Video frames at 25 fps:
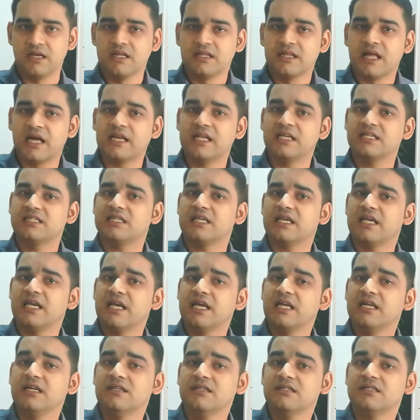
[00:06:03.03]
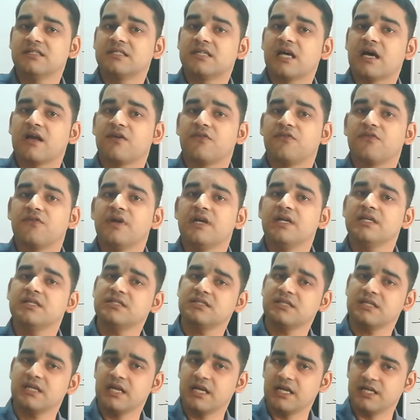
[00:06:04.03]
That is
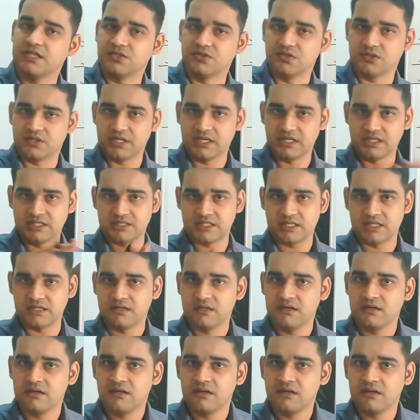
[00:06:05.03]
in-service education.